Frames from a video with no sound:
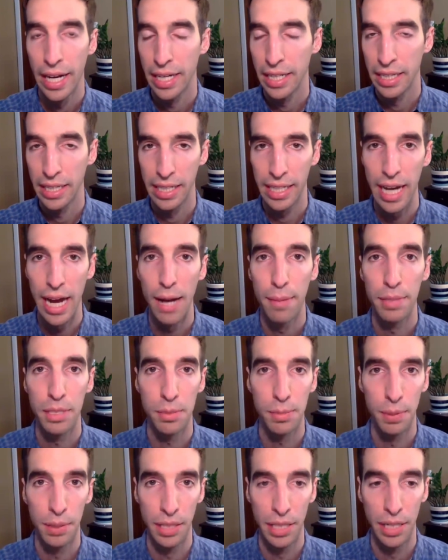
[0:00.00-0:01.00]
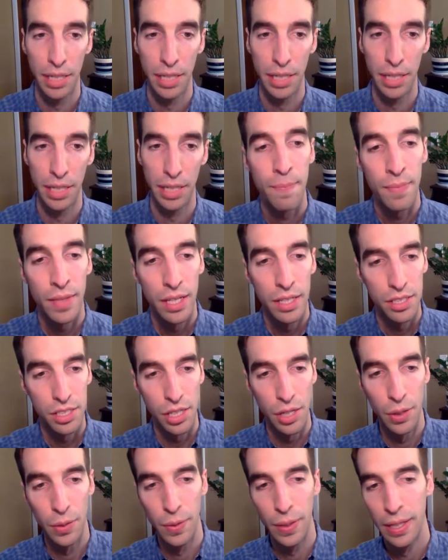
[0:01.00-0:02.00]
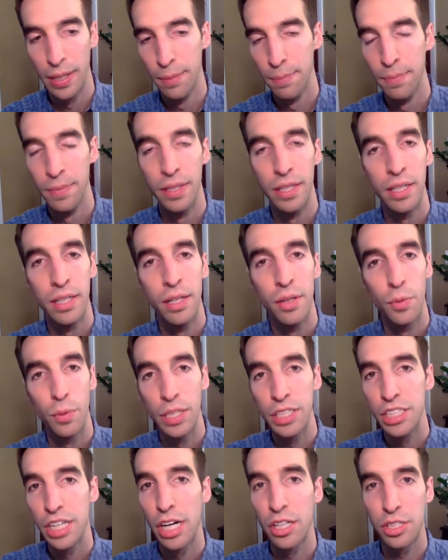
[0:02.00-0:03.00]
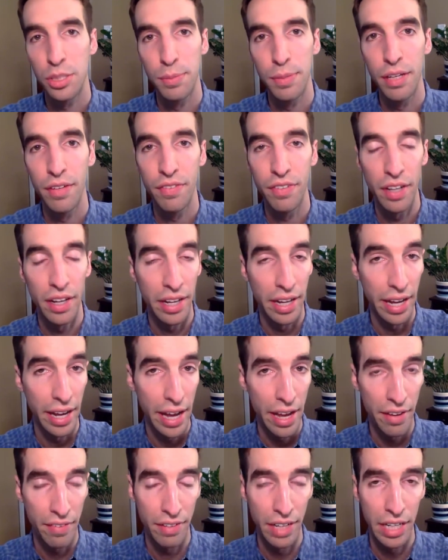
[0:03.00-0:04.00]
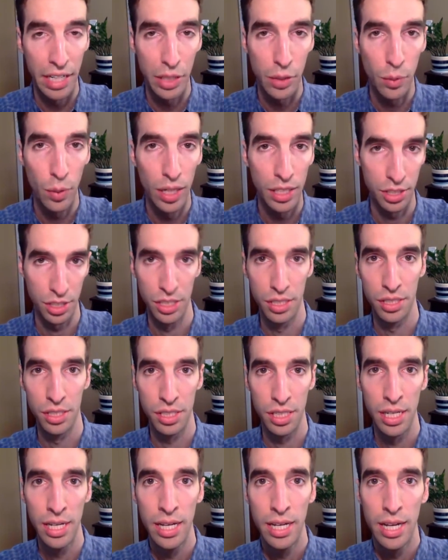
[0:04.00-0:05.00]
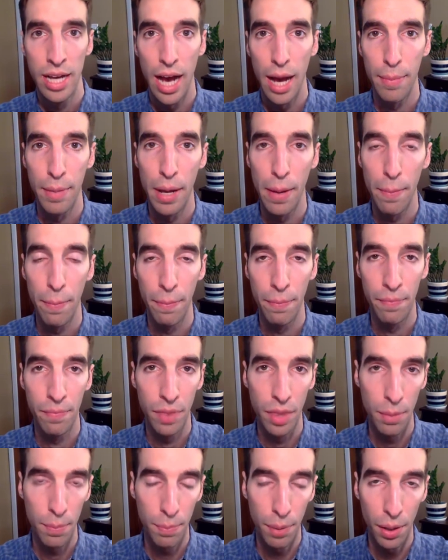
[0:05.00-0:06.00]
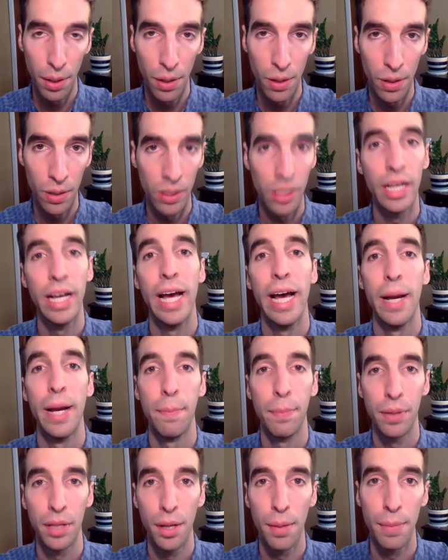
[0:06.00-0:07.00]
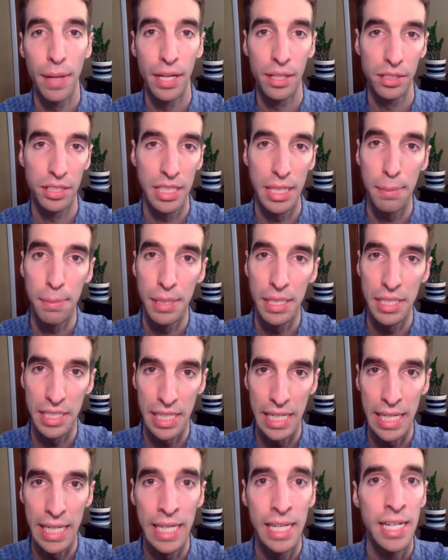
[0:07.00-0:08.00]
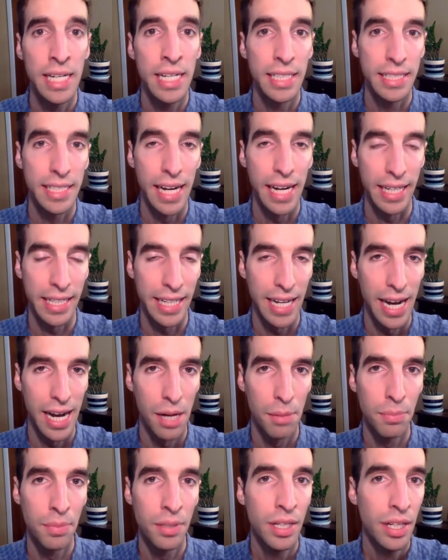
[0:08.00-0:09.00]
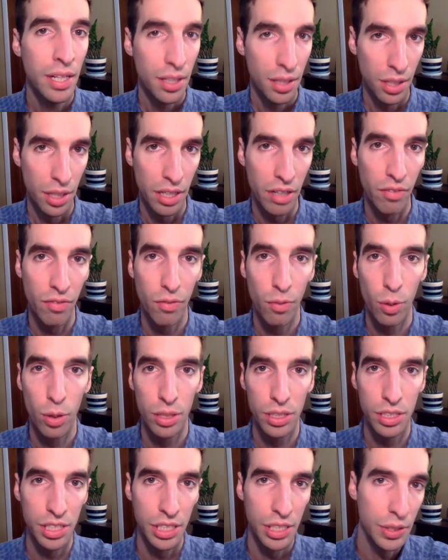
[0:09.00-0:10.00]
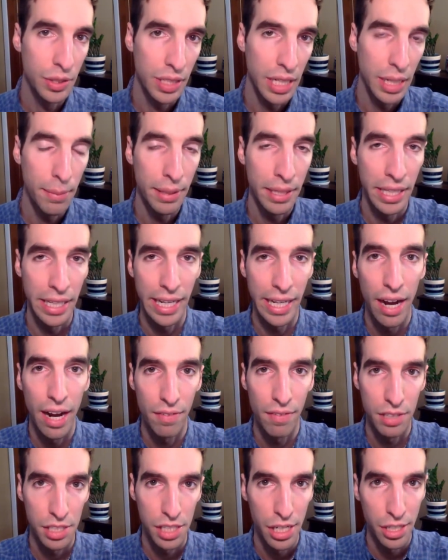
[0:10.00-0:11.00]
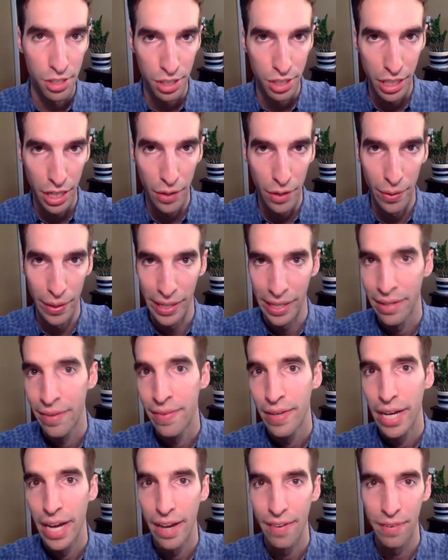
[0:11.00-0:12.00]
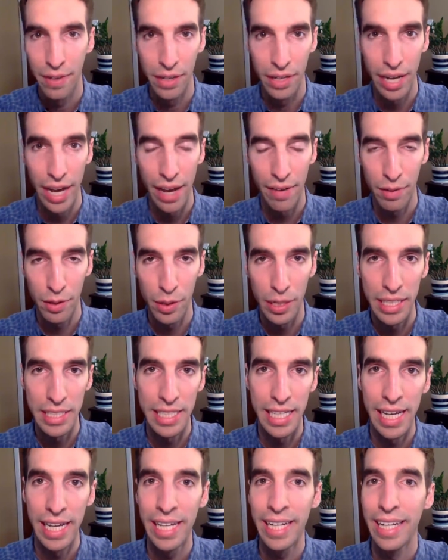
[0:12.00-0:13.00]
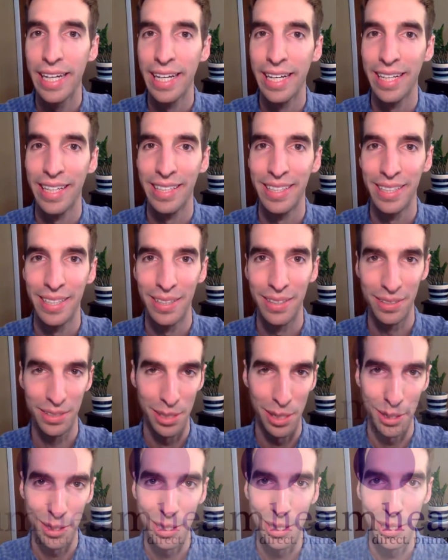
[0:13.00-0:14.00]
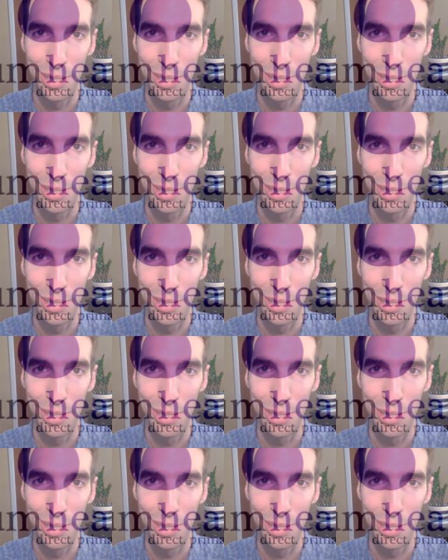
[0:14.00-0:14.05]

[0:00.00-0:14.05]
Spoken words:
and in the comments below. So reach out to me if you have any questions. I'm at paul@plumhealthdpc.com. Looking forward to keeping the conversation going. Have a great day, and I'll talk to